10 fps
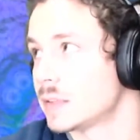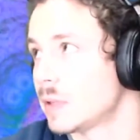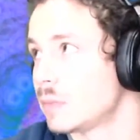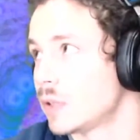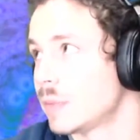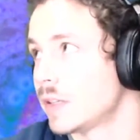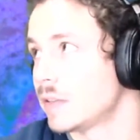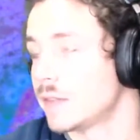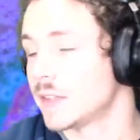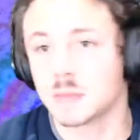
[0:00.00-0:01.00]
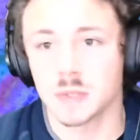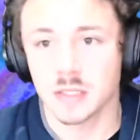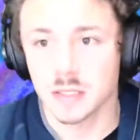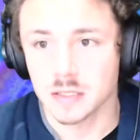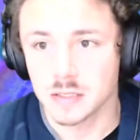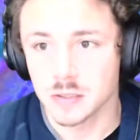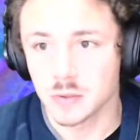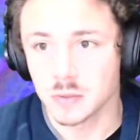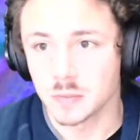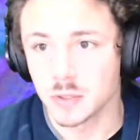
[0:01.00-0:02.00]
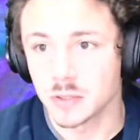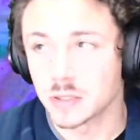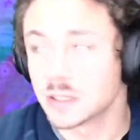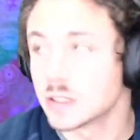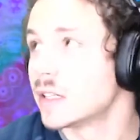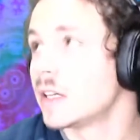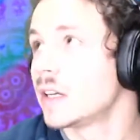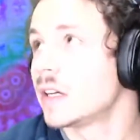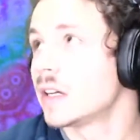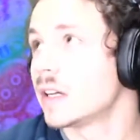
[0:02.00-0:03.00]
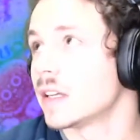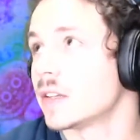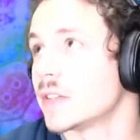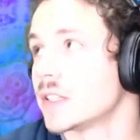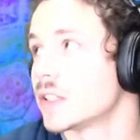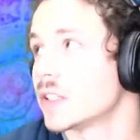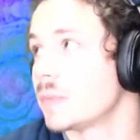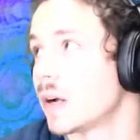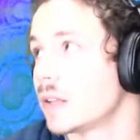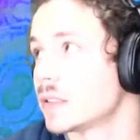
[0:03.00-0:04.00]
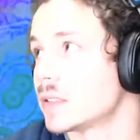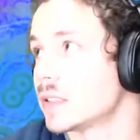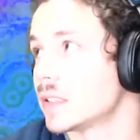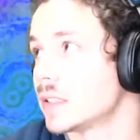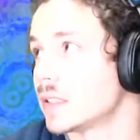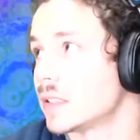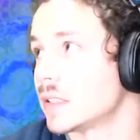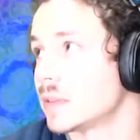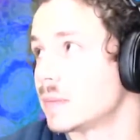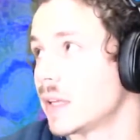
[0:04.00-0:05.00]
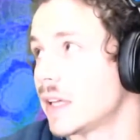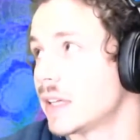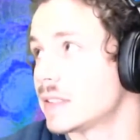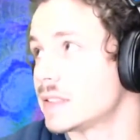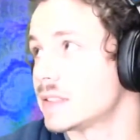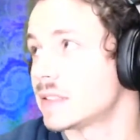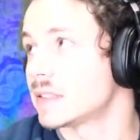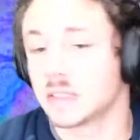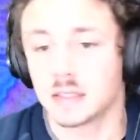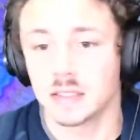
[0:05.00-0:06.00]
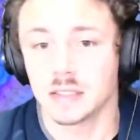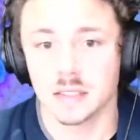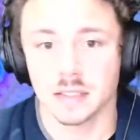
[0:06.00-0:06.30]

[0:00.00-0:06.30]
I made a pretty big investment in this new computer, and the return policy ends on